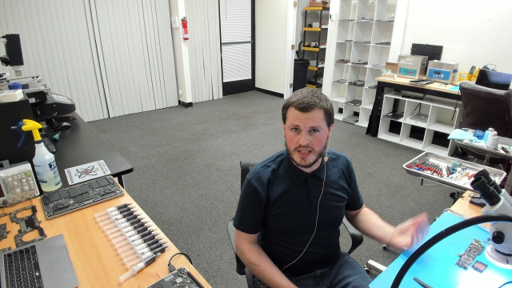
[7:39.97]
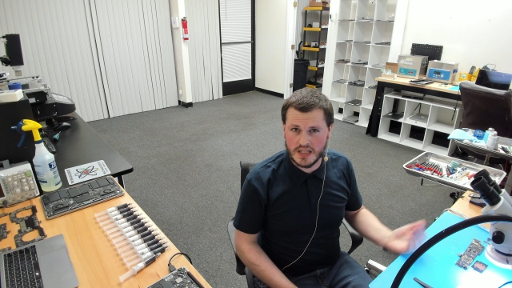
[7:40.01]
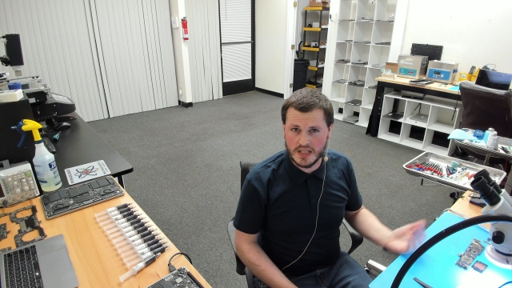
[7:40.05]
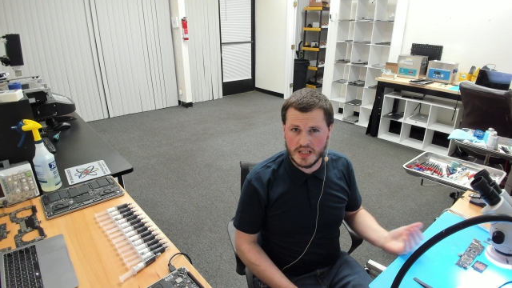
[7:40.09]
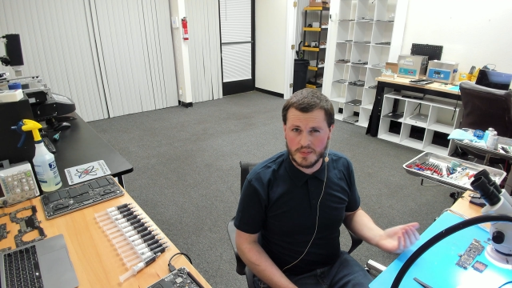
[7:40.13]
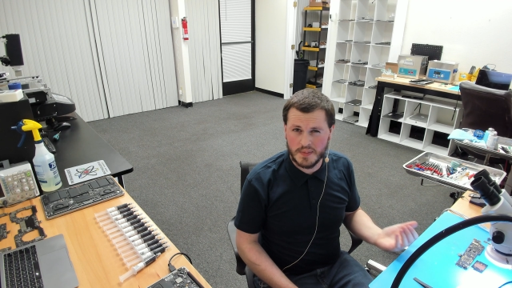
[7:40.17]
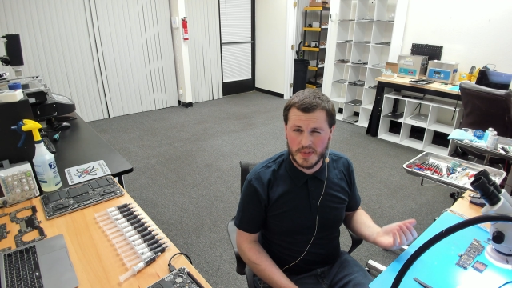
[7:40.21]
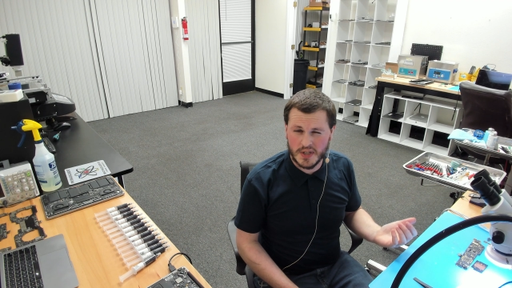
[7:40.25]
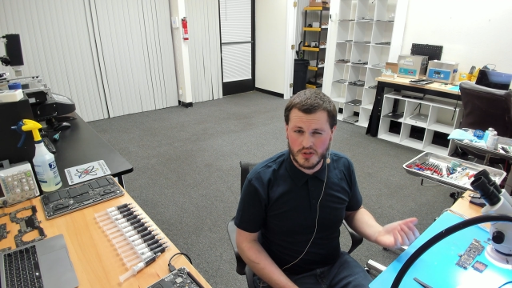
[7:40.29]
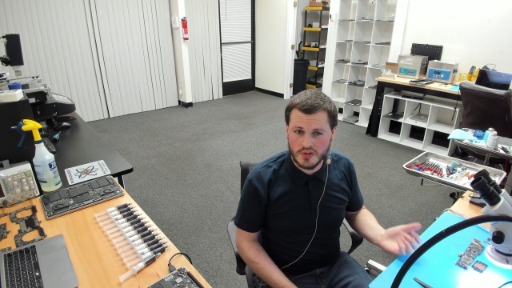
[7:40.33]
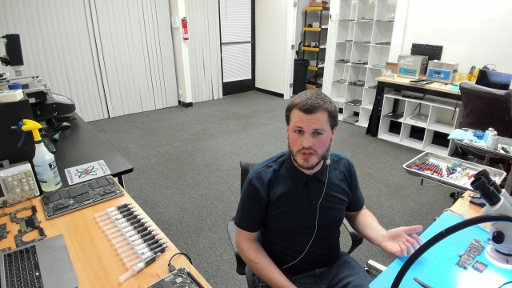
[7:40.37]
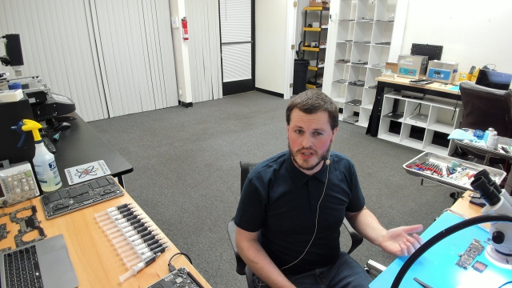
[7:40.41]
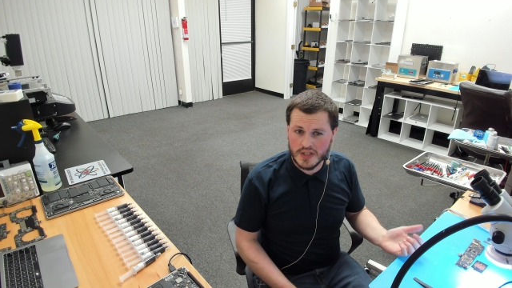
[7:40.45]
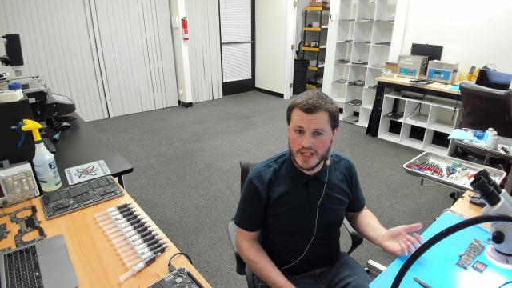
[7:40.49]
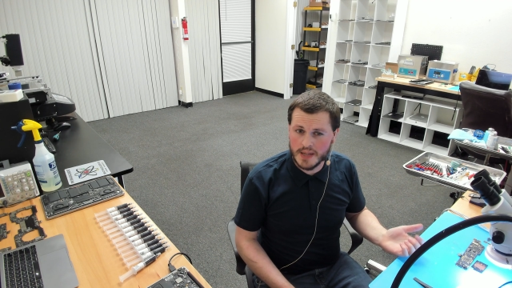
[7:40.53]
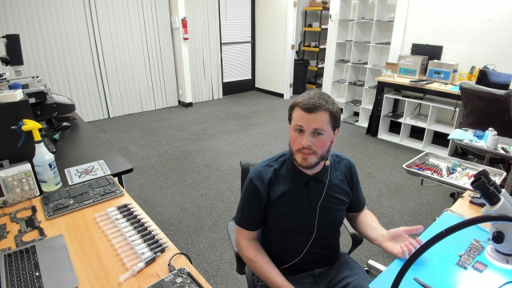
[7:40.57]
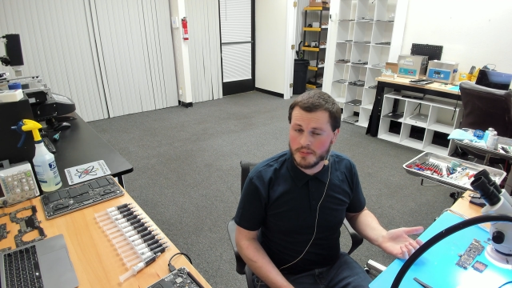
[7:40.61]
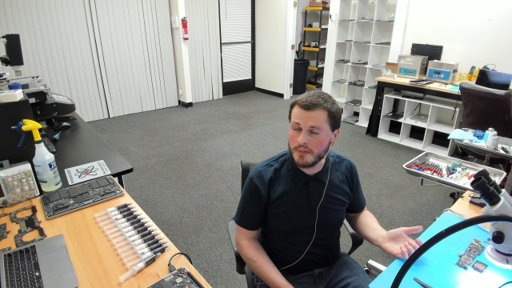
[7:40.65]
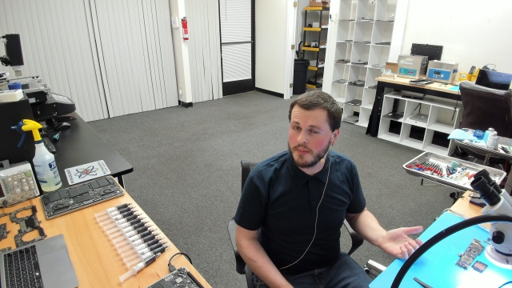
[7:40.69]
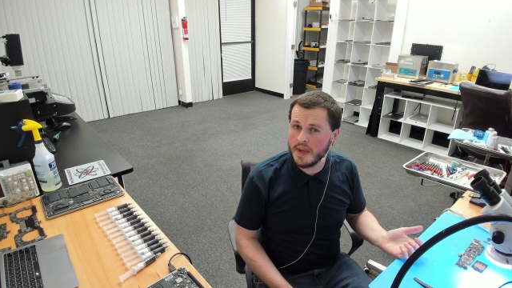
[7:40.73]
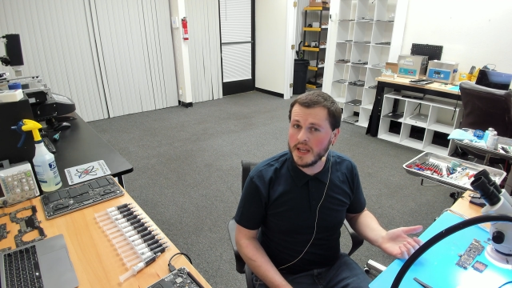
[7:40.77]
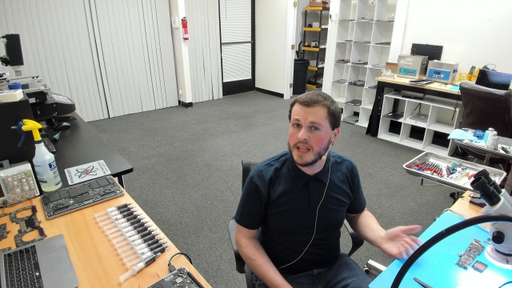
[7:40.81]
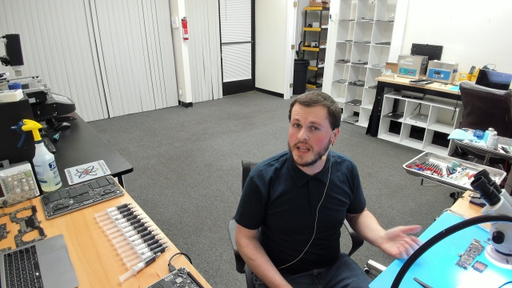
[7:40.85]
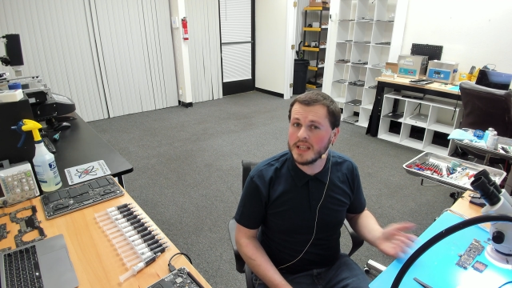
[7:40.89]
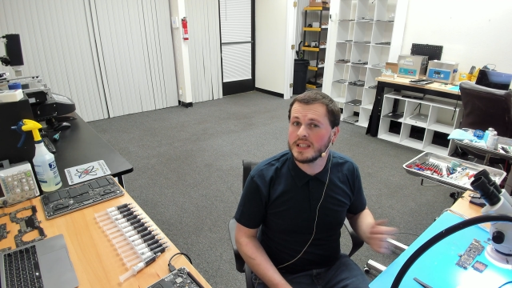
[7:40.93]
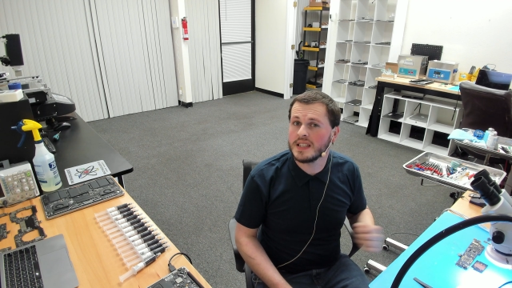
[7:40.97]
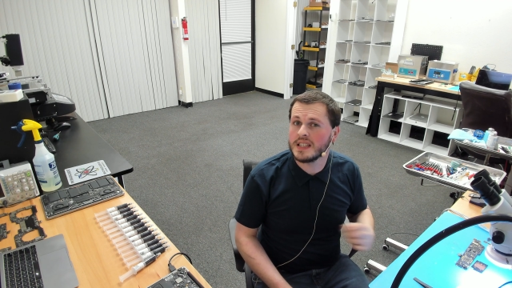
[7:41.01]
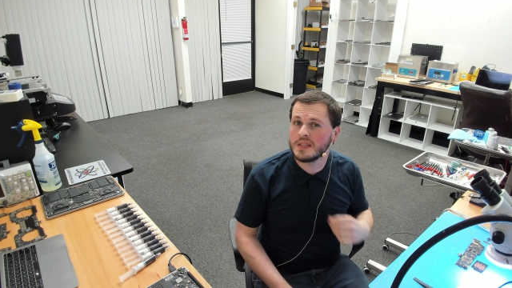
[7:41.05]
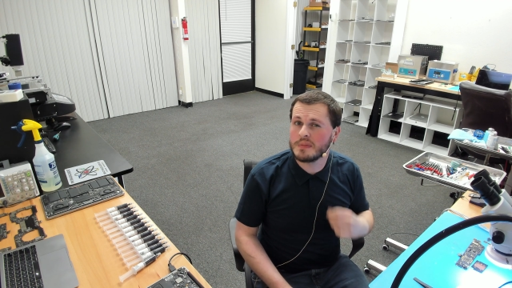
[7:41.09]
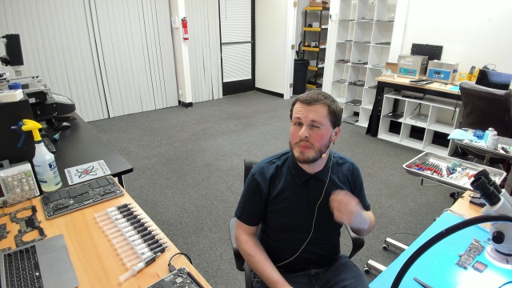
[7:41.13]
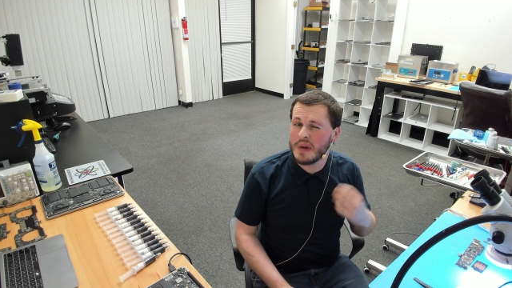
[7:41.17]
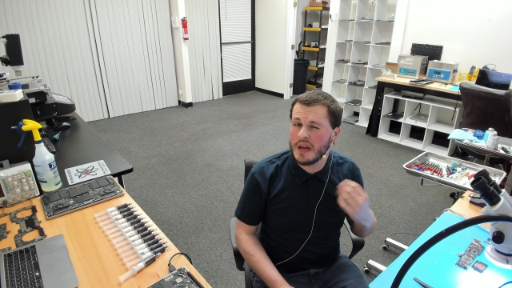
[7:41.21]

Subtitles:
a special type of paste is